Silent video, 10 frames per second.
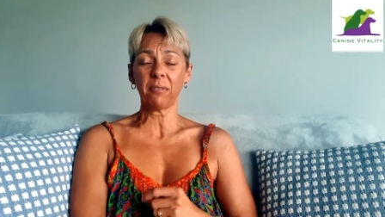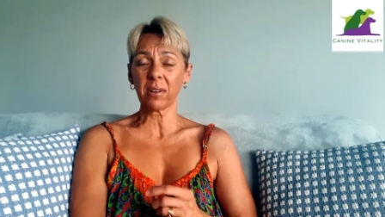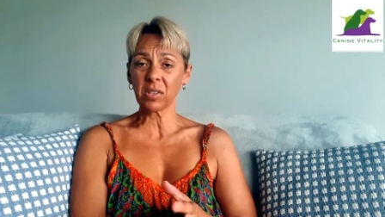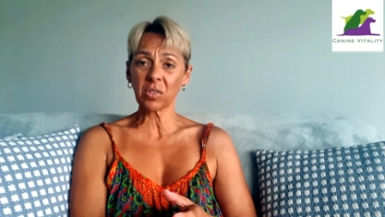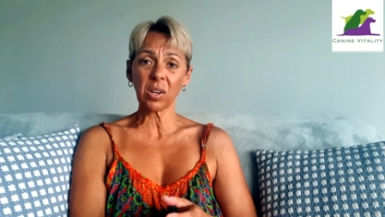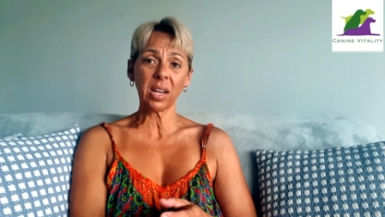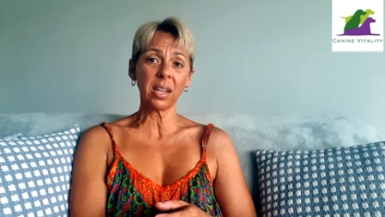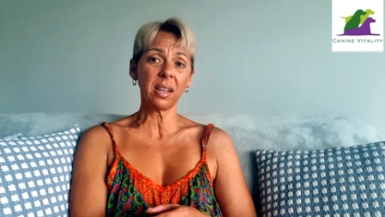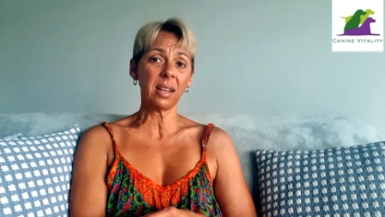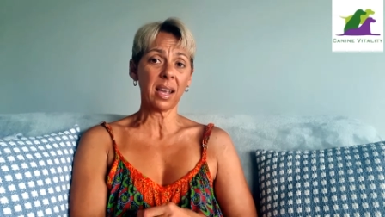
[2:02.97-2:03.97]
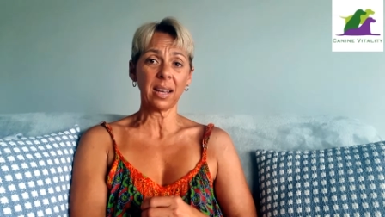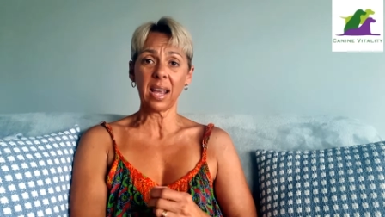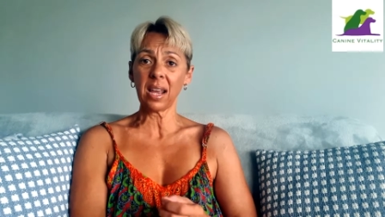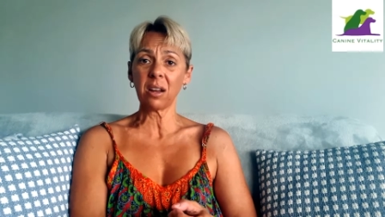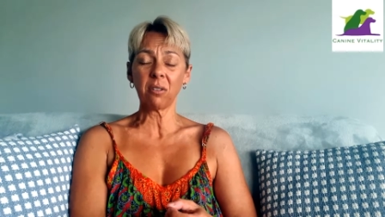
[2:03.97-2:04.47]
frustrated and
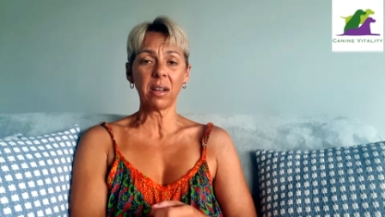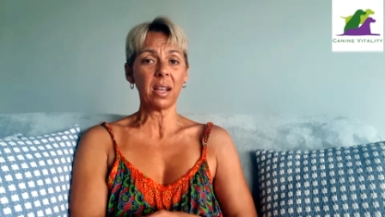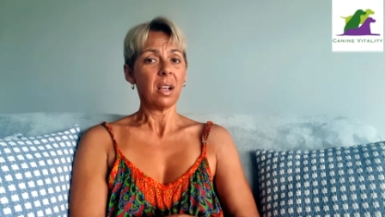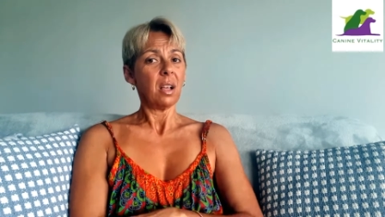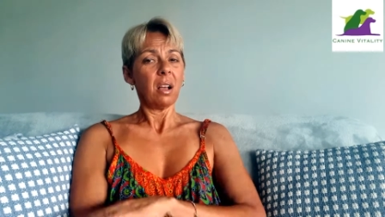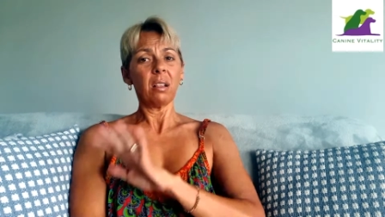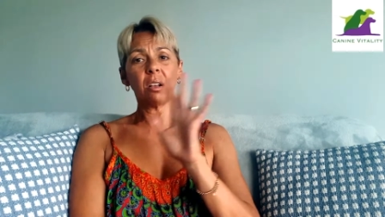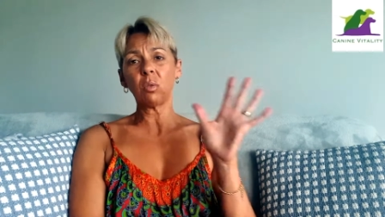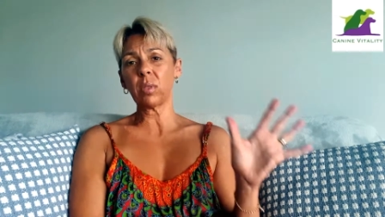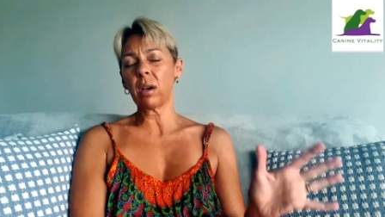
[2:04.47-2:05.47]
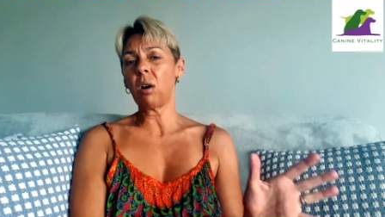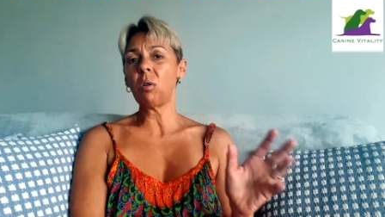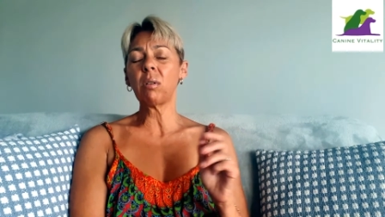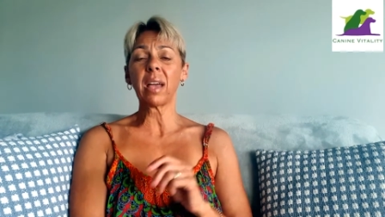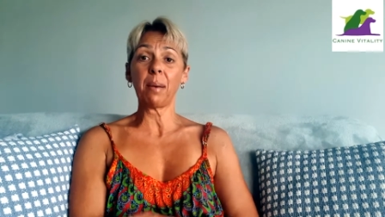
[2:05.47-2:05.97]
angry, along with a
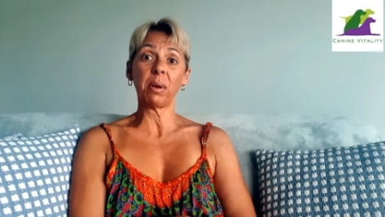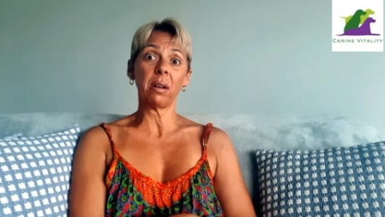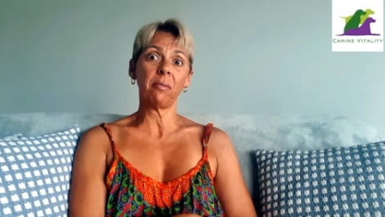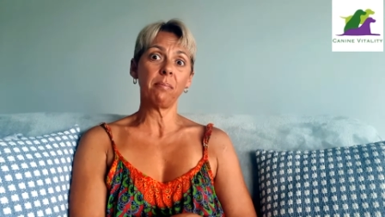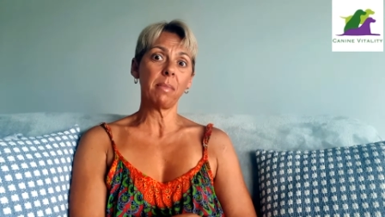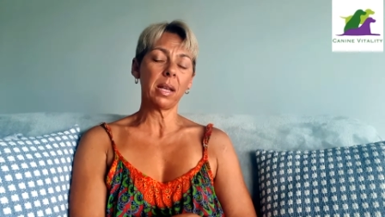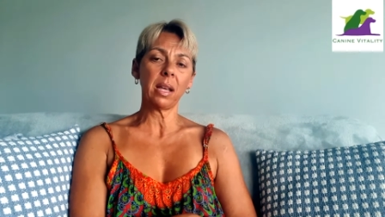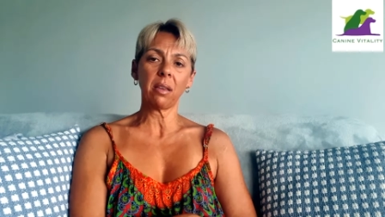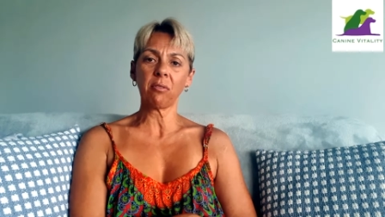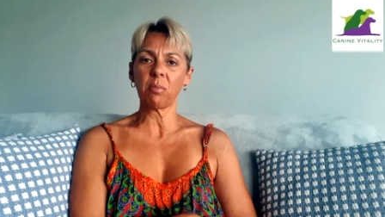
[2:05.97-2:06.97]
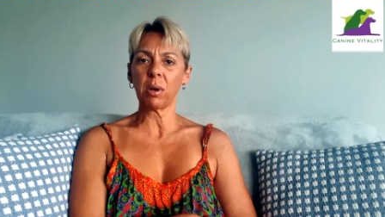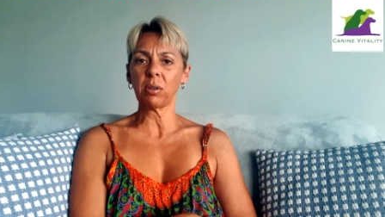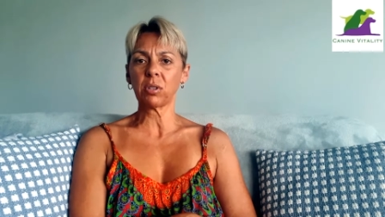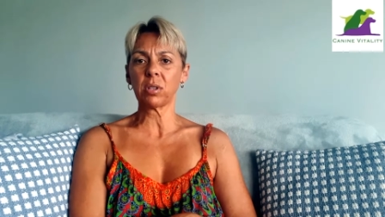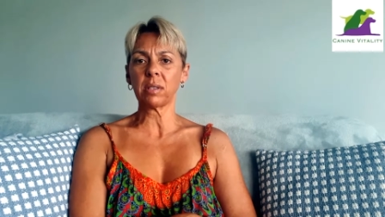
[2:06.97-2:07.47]
whole gamut of many other
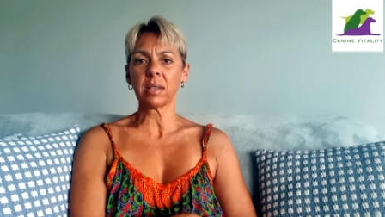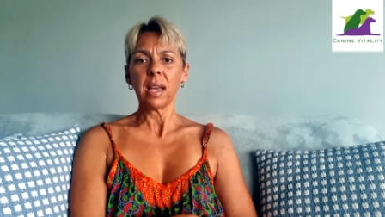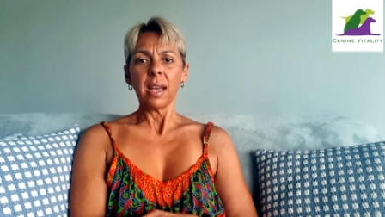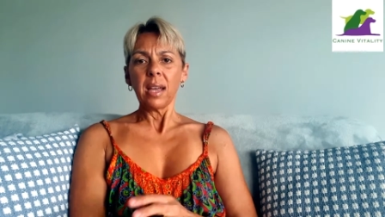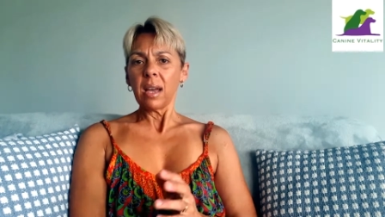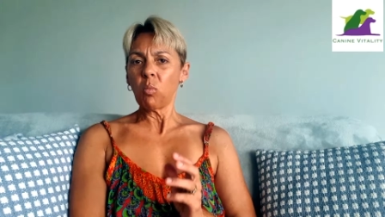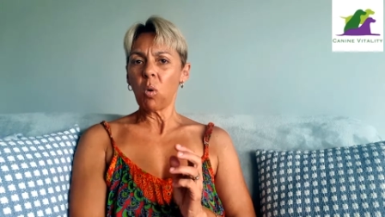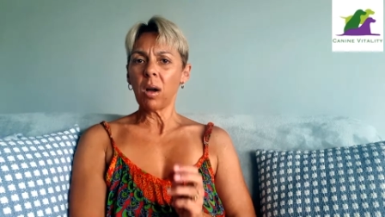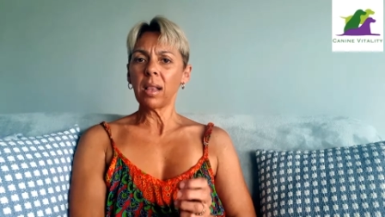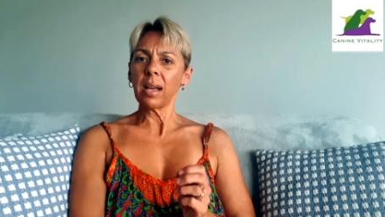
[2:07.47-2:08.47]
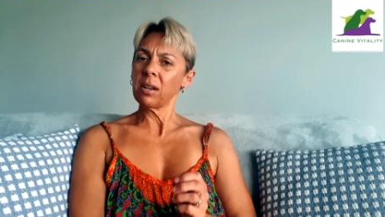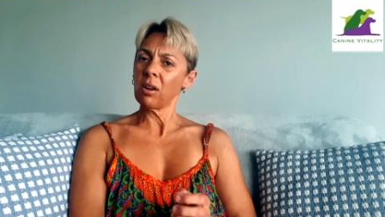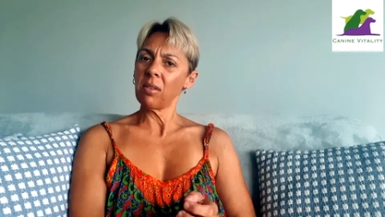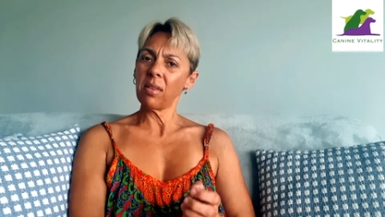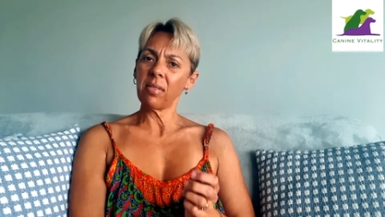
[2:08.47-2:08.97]
emotions. And while I
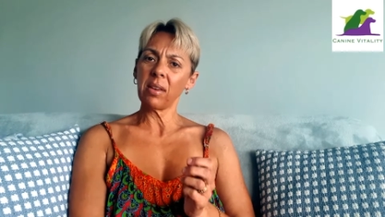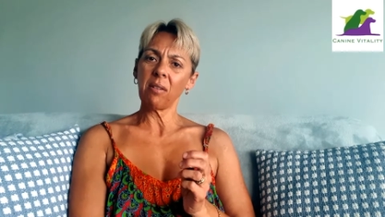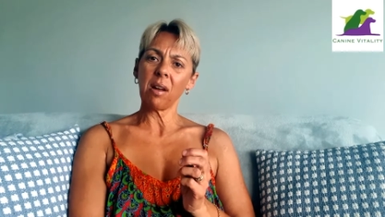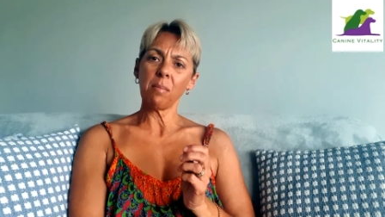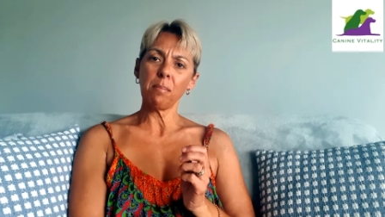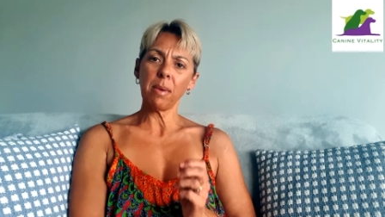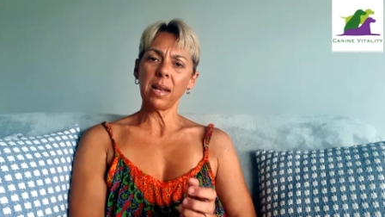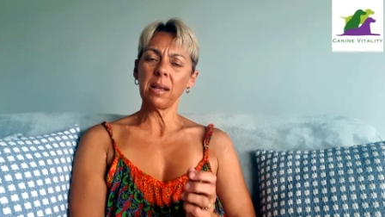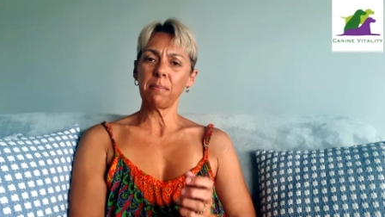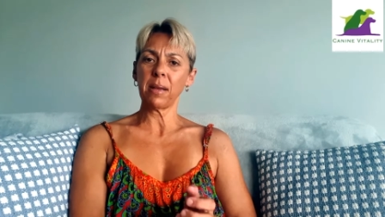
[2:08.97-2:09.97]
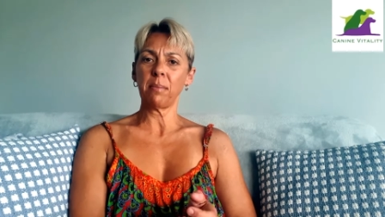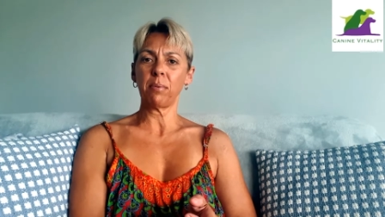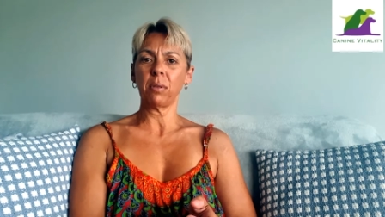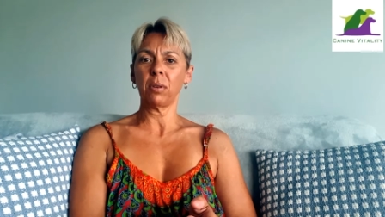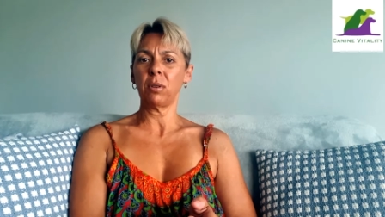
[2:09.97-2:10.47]
know that there are many
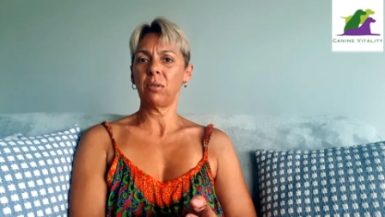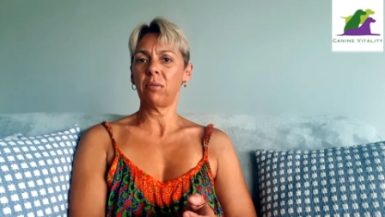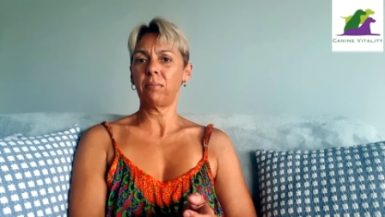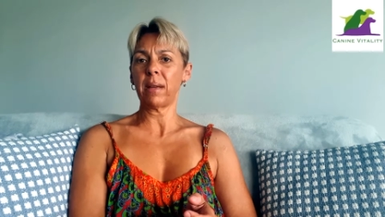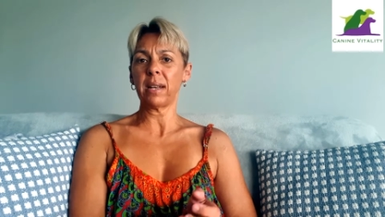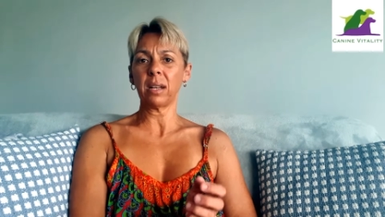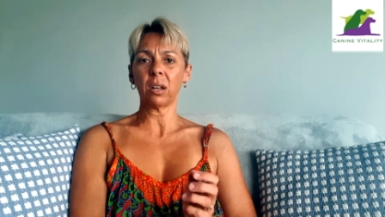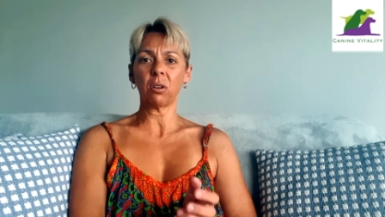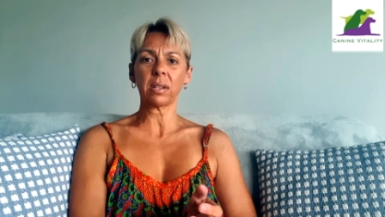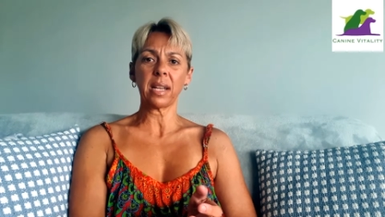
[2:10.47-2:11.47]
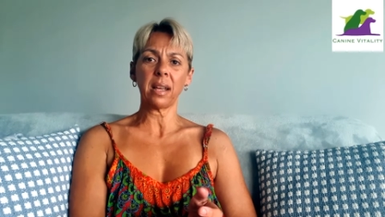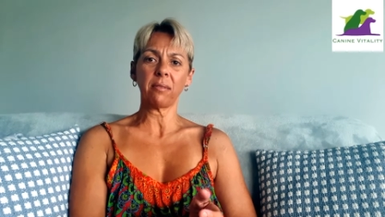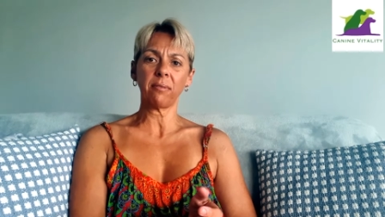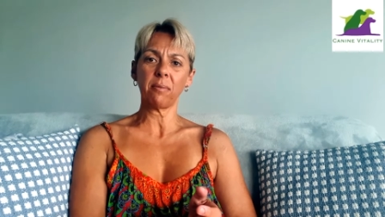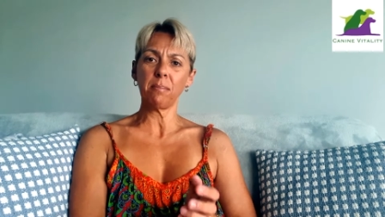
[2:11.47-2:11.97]
people who have been in
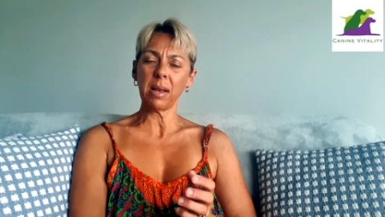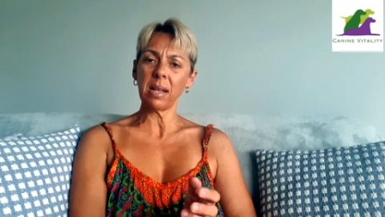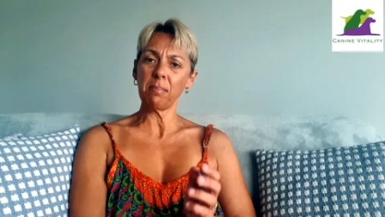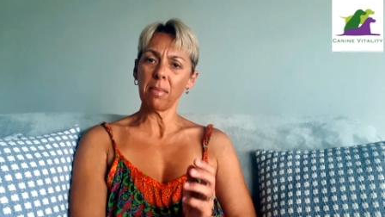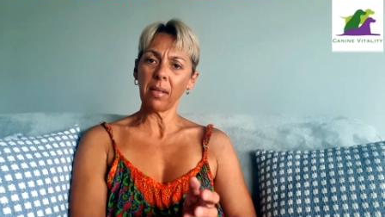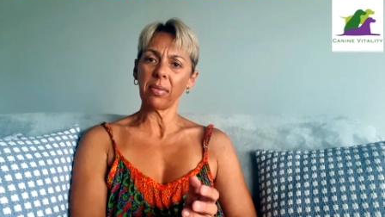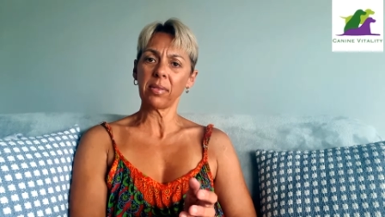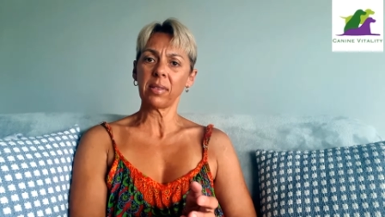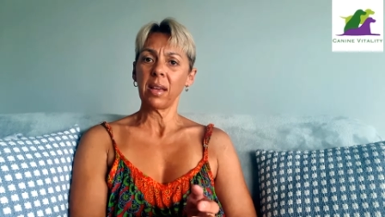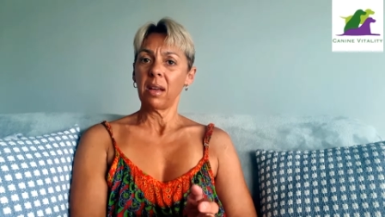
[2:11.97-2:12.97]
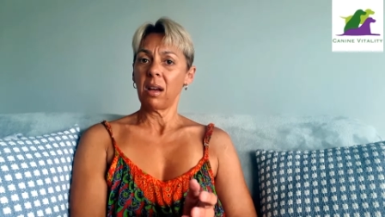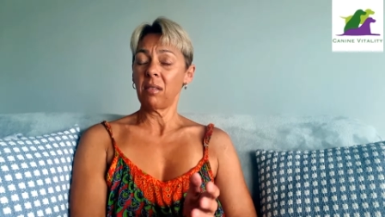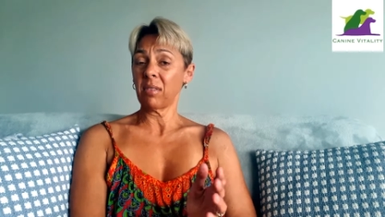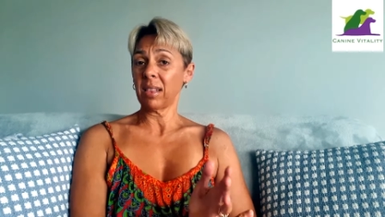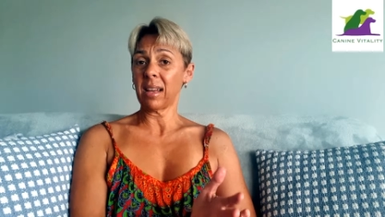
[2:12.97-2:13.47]
lockdown for many months
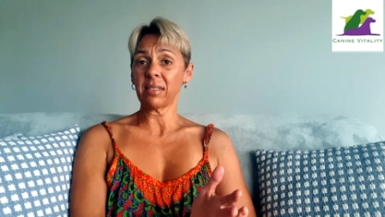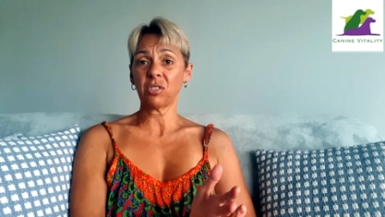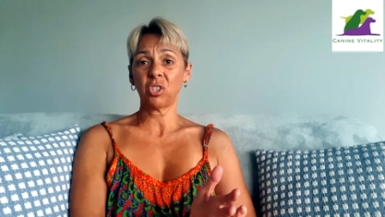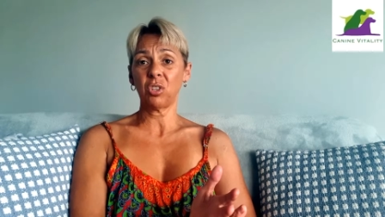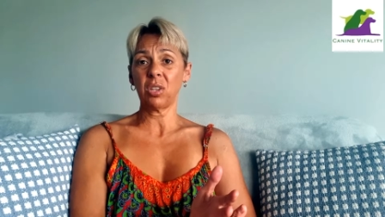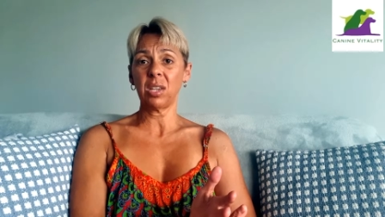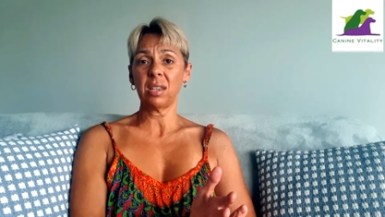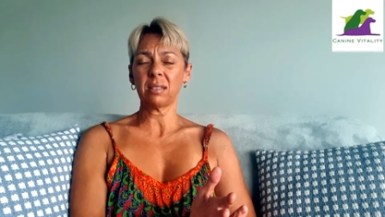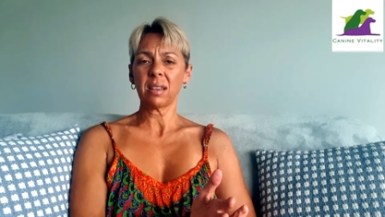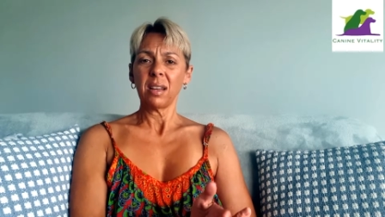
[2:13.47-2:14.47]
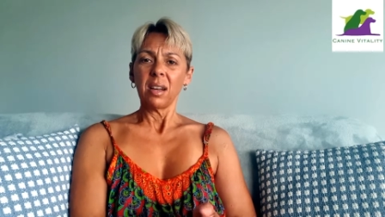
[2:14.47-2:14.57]
over the last 2 years,